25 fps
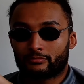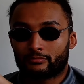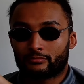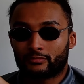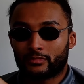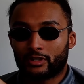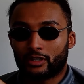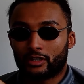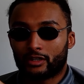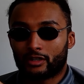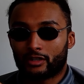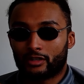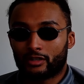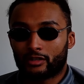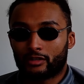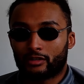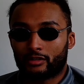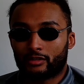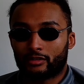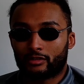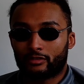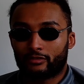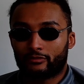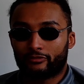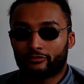
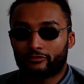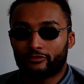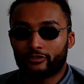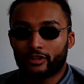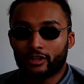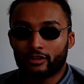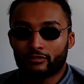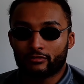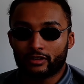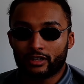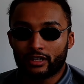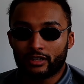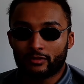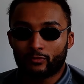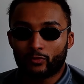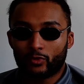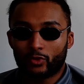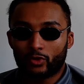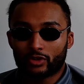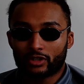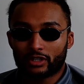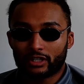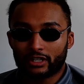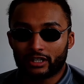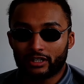Fury and
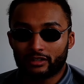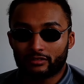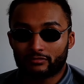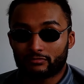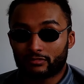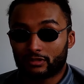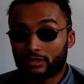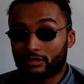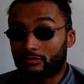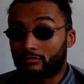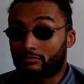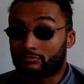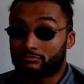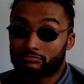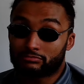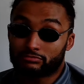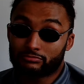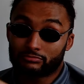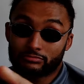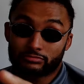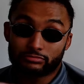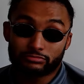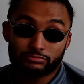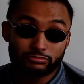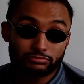Wardley? Well,
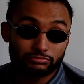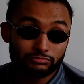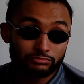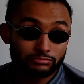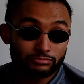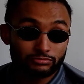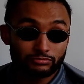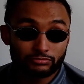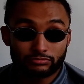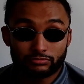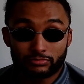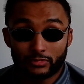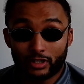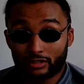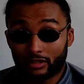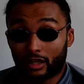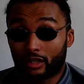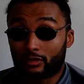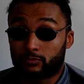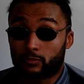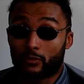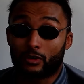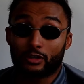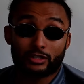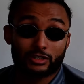I'd
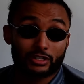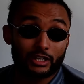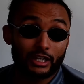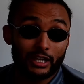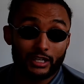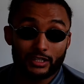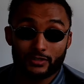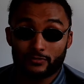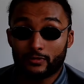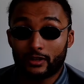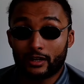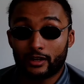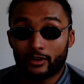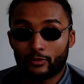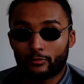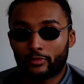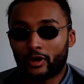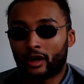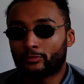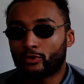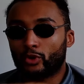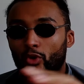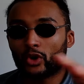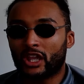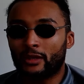watch that as well. But
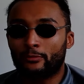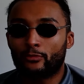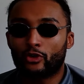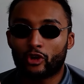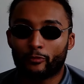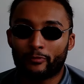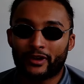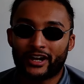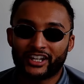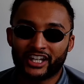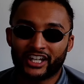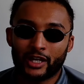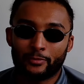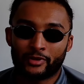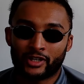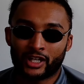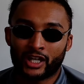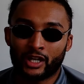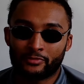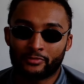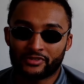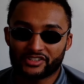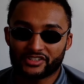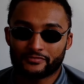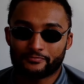I'm talking more about the
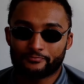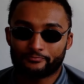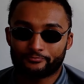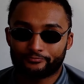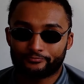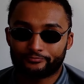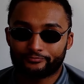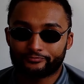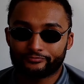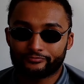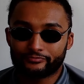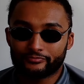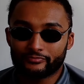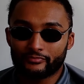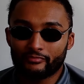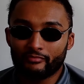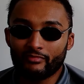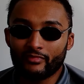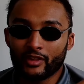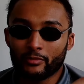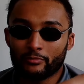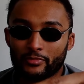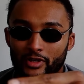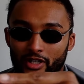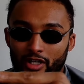up-and-comers.
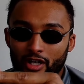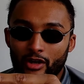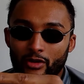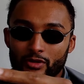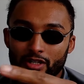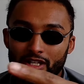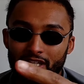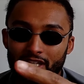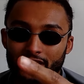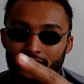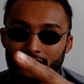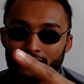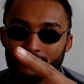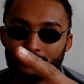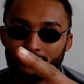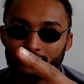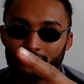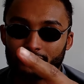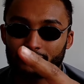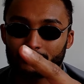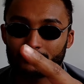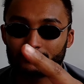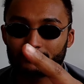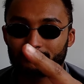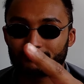Bacoli...
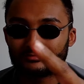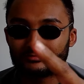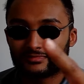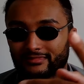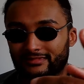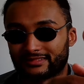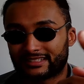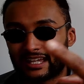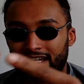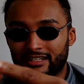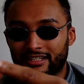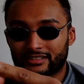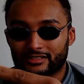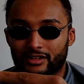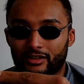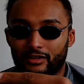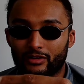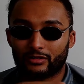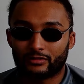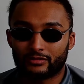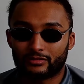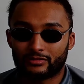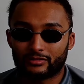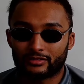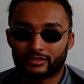Zhang's
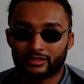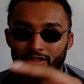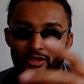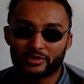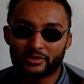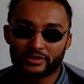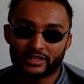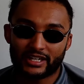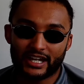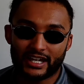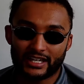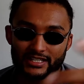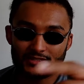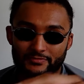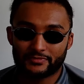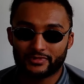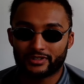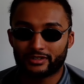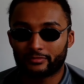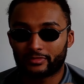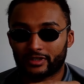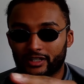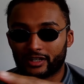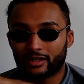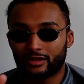old and no gas, but
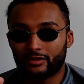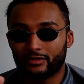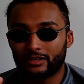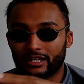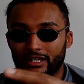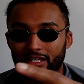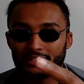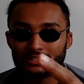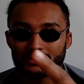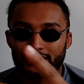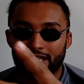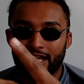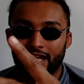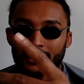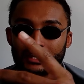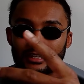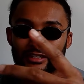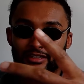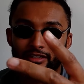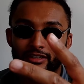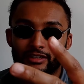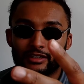Bacoli, Zhang,